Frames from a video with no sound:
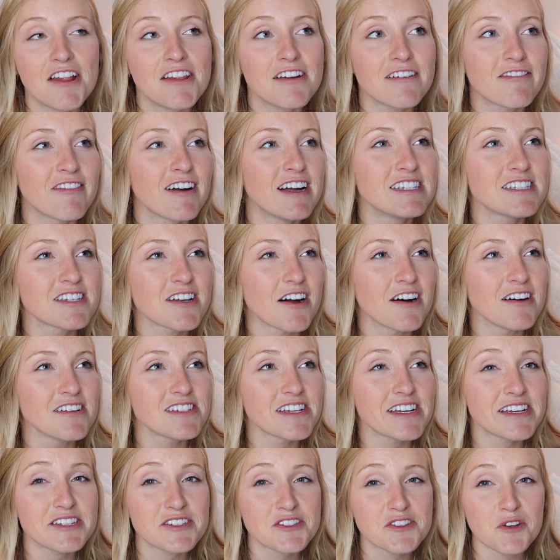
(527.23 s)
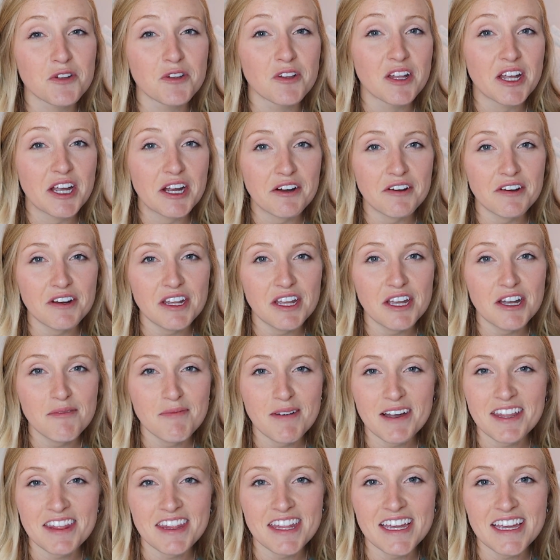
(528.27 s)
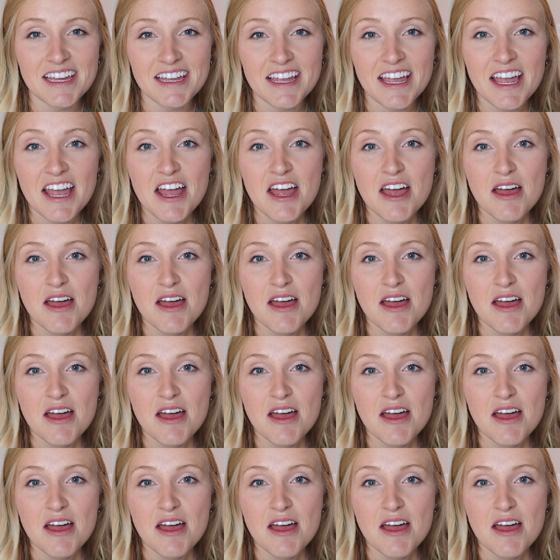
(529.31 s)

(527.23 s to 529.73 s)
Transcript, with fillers: other friends calls it Solarium, I think.